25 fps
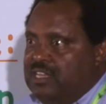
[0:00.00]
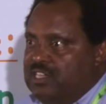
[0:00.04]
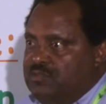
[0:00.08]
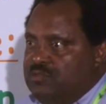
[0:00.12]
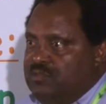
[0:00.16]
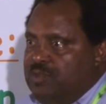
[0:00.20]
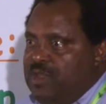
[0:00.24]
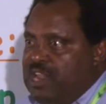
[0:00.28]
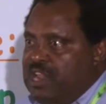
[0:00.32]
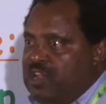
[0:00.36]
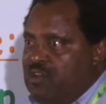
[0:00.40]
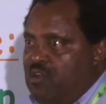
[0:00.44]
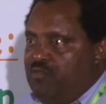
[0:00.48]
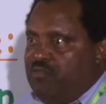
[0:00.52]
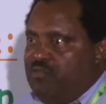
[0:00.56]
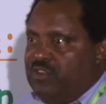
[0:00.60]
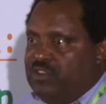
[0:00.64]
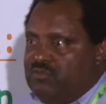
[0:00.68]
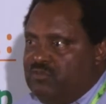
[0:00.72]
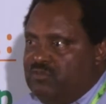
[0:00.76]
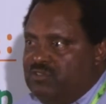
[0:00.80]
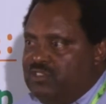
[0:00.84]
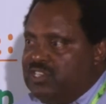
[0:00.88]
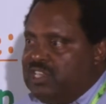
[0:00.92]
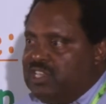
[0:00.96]
spilling over
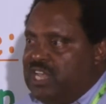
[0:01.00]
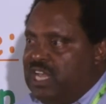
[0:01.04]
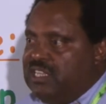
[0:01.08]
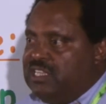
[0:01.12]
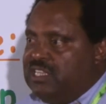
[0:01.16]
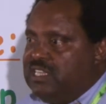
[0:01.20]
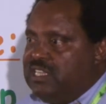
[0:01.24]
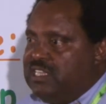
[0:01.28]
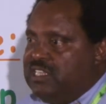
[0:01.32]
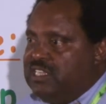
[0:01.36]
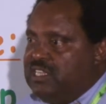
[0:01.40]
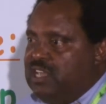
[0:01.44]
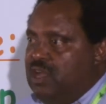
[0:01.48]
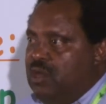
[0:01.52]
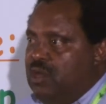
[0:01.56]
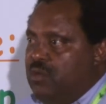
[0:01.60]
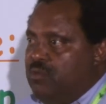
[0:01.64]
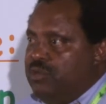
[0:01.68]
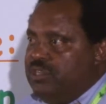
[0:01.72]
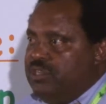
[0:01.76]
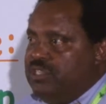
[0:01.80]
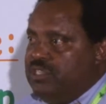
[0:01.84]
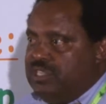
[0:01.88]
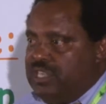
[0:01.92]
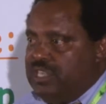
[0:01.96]
to these countries
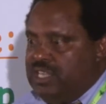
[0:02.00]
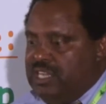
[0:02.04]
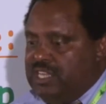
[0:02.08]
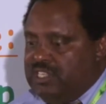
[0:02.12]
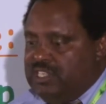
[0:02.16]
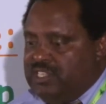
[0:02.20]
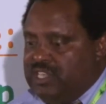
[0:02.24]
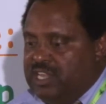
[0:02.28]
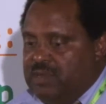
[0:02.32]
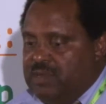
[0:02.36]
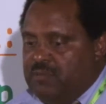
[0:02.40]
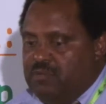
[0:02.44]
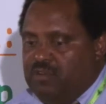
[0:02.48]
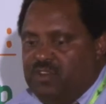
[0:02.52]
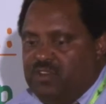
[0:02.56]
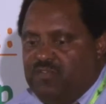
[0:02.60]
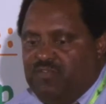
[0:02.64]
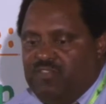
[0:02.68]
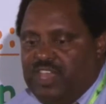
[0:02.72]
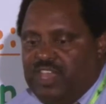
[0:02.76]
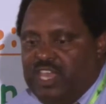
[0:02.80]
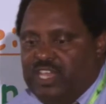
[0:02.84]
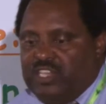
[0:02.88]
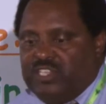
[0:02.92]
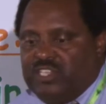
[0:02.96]
with the necessary
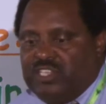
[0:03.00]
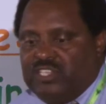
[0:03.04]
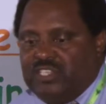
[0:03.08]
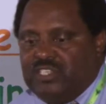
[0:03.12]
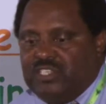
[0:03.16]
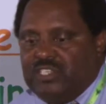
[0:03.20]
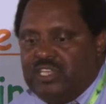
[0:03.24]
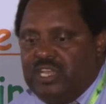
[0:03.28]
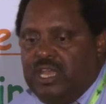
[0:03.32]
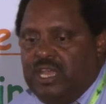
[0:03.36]
modifications.